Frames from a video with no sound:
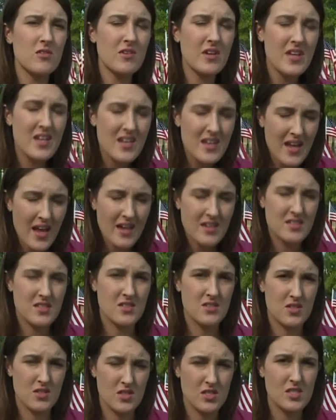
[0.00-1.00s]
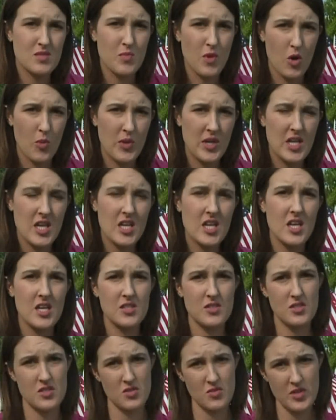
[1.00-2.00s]
connected to this moment in
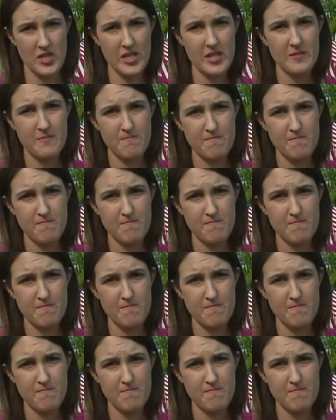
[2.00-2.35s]
history.